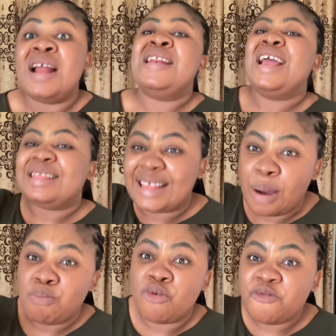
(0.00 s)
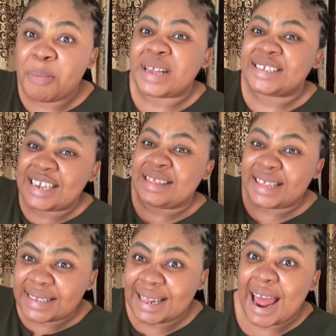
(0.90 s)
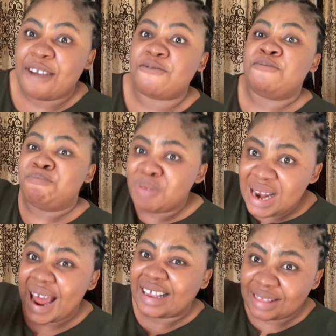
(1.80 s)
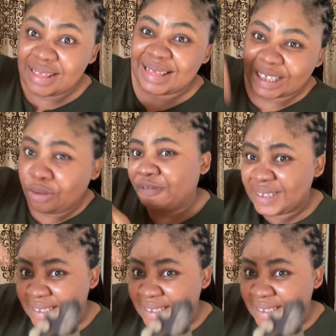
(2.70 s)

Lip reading: Let their movement in this life be like that of the